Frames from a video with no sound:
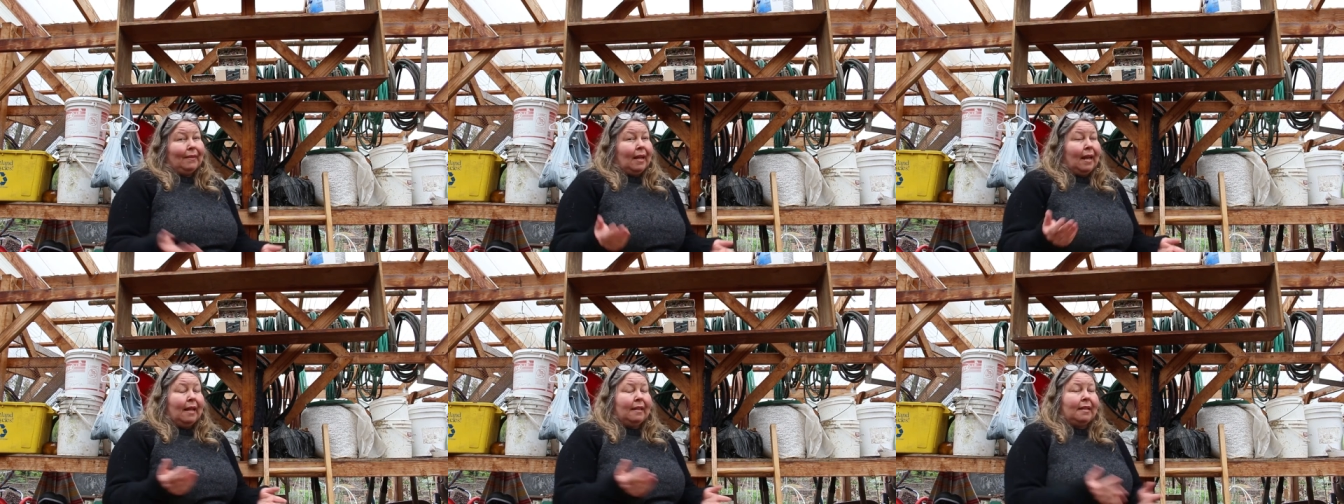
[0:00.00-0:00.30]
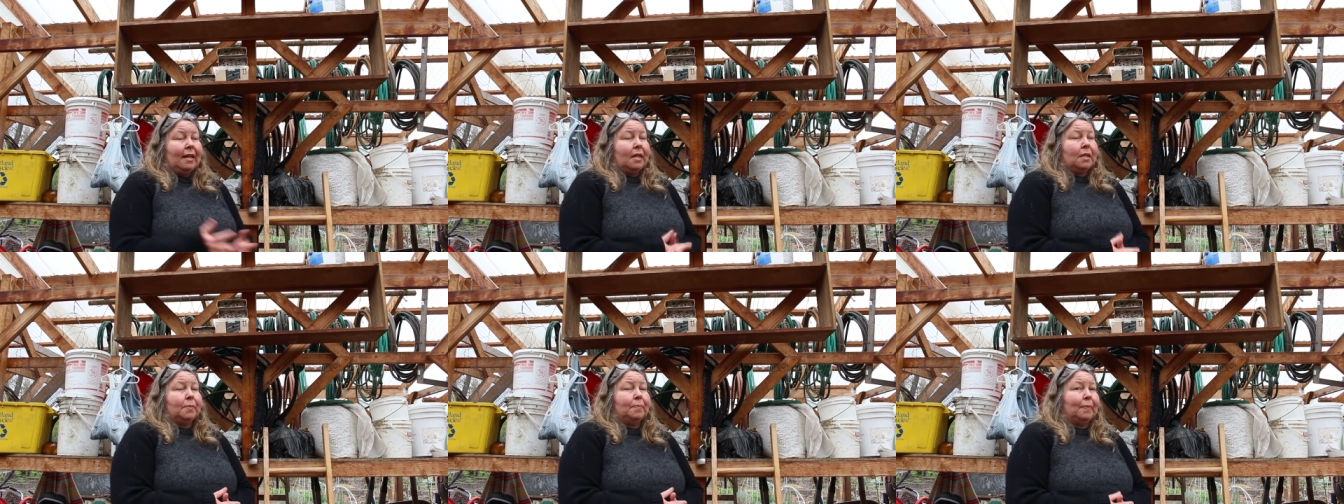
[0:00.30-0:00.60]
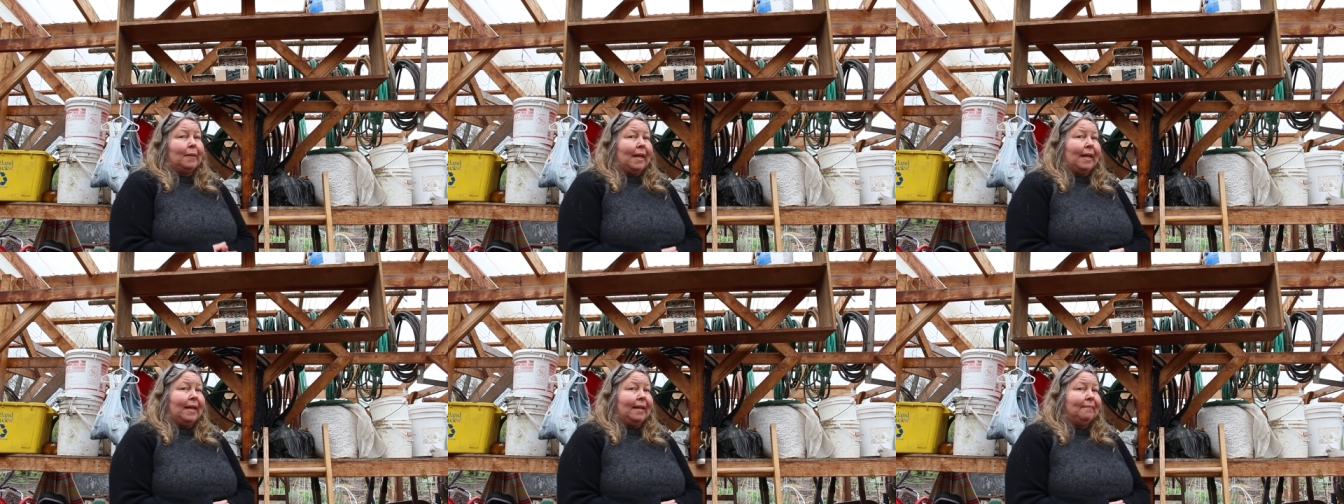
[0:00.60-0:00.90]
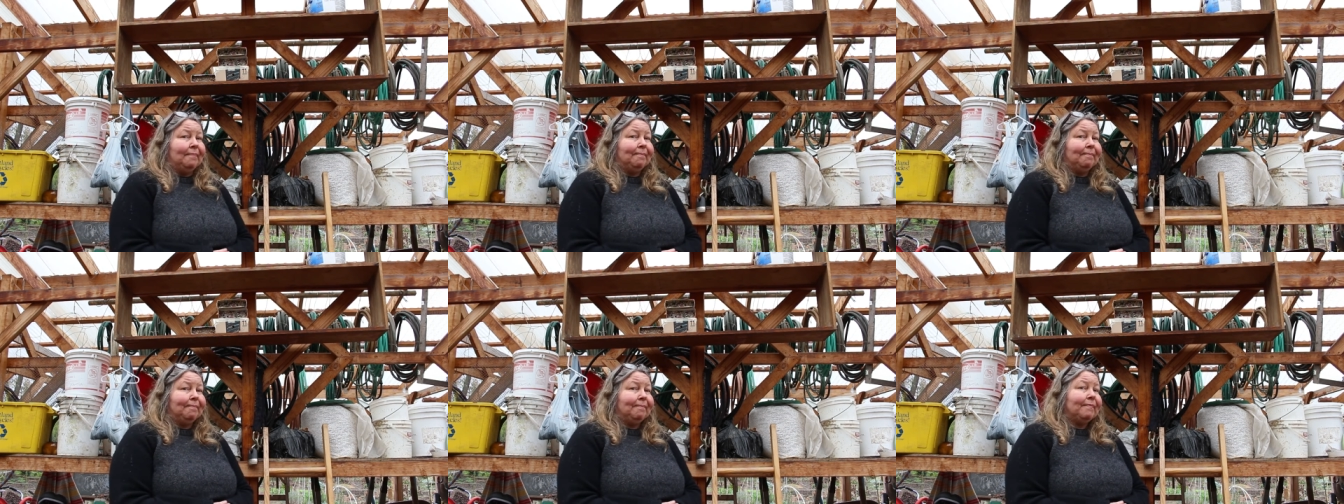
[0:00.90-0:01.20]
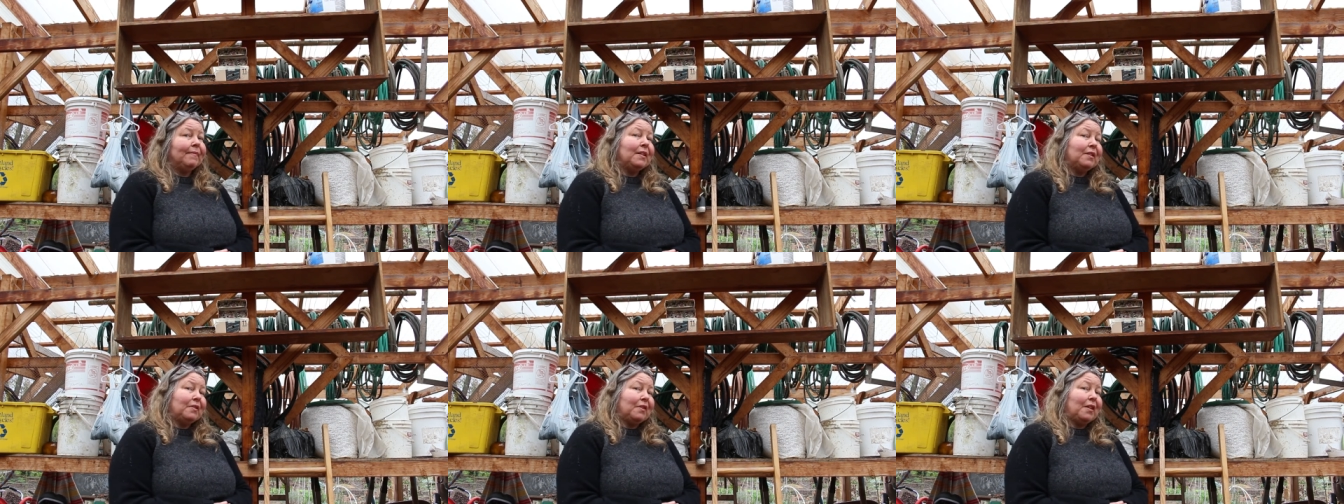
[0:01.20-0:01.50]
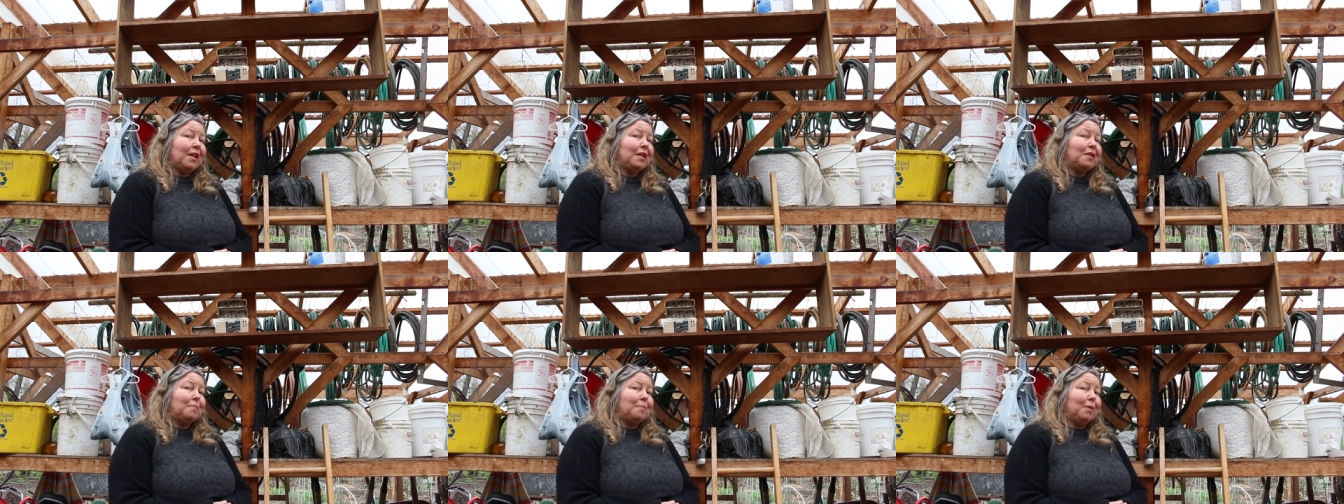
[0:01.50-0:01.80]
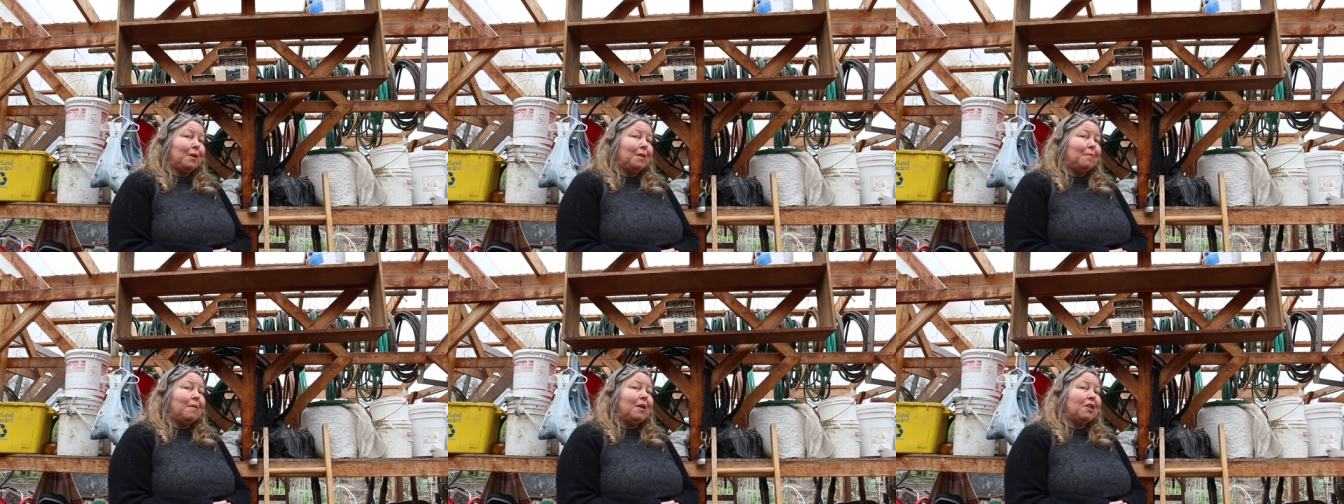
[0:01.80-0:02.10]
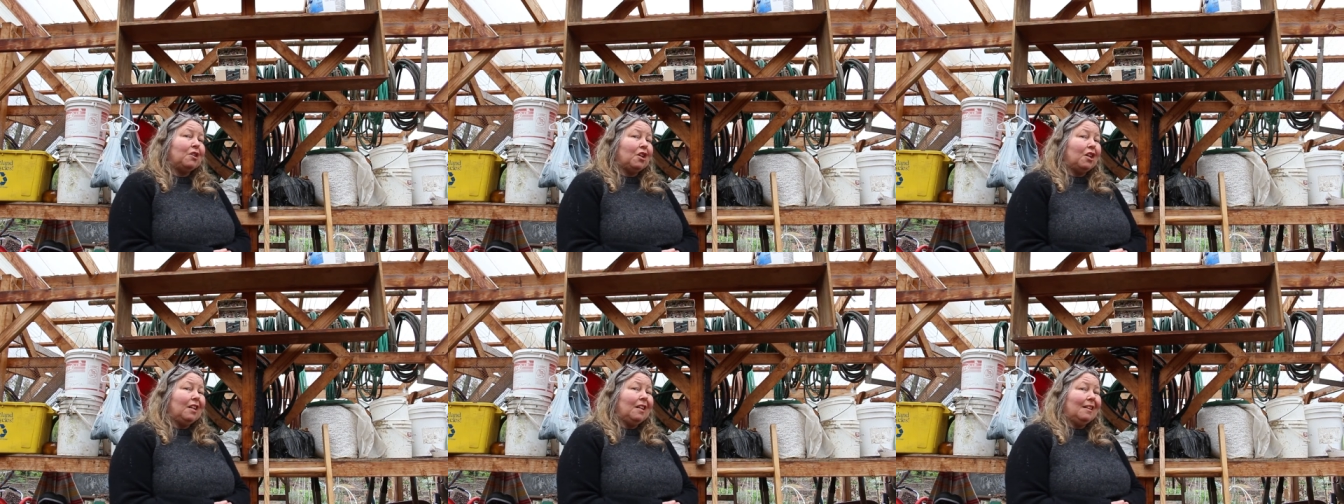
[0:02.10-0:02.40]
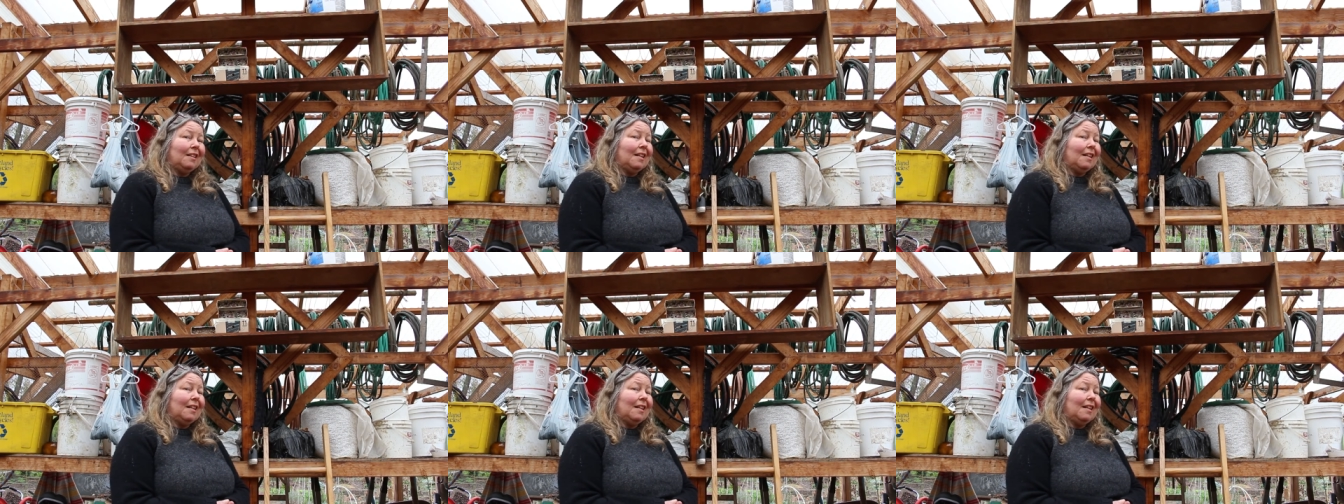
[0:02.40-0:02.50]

and that's plenty. So that's pretty much it.